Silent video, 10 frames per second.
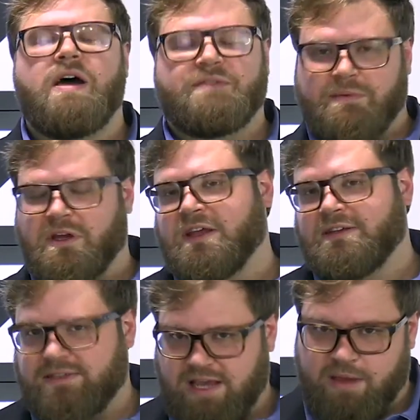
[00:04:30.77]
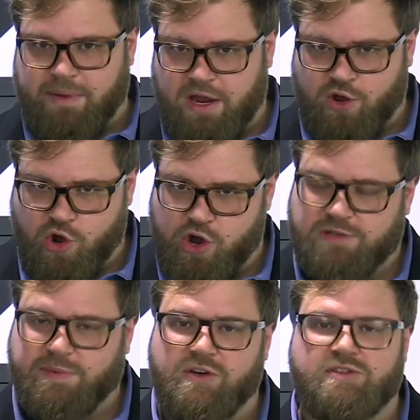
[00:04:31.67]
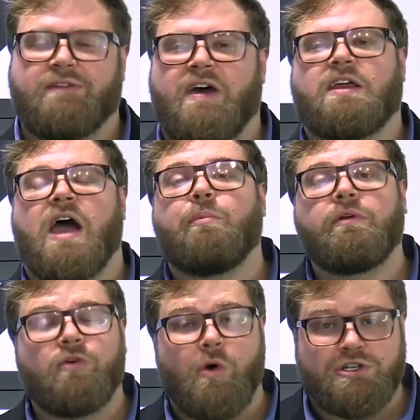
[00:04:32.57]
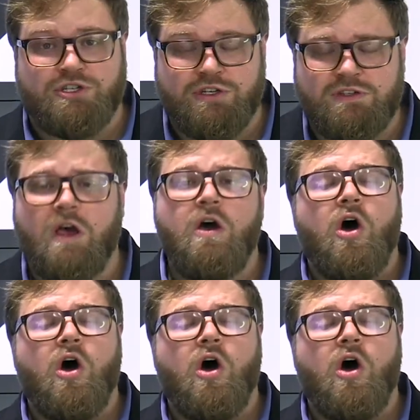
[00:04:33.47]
have something I need to say about Hertz, because I've had a couple of questions